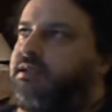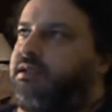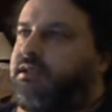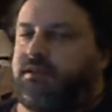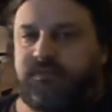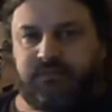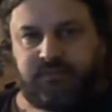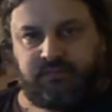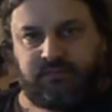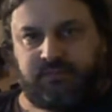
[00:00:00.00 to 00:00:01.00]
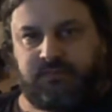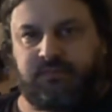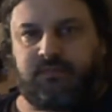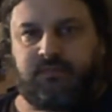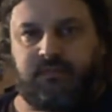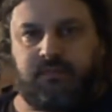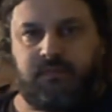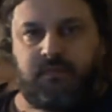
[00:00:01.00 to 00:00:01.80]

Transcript: No one is speaking in this clip.